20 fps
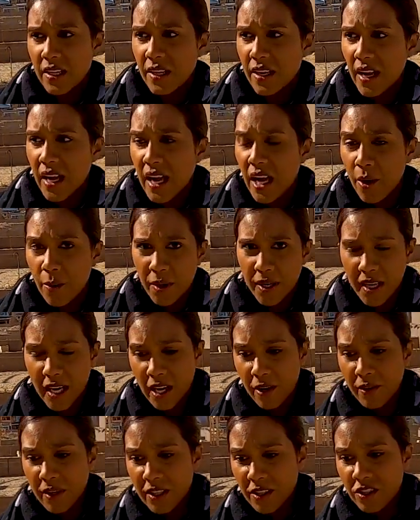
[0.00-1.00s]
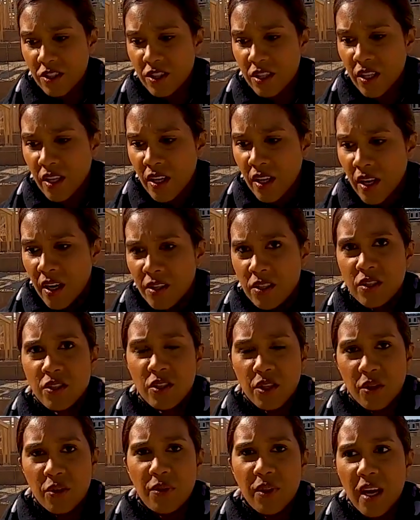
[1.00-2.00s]
in our garage to
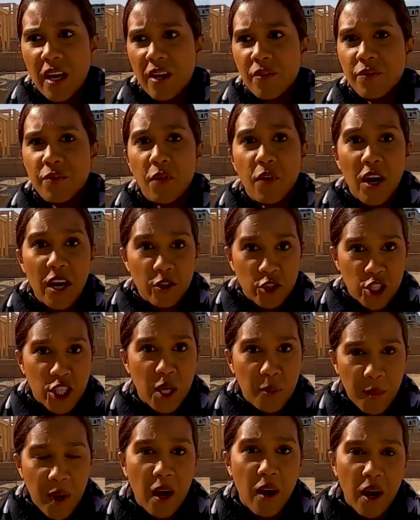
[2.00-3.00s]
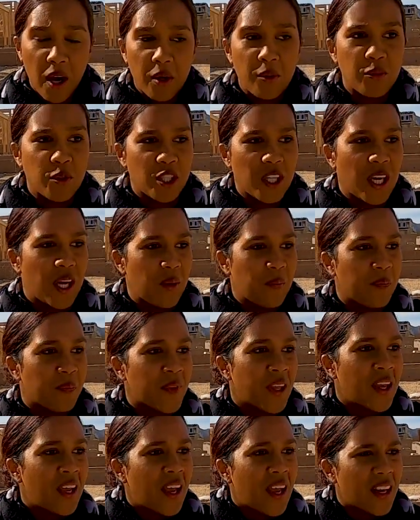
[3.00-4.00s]
do that for our gym, our home gym.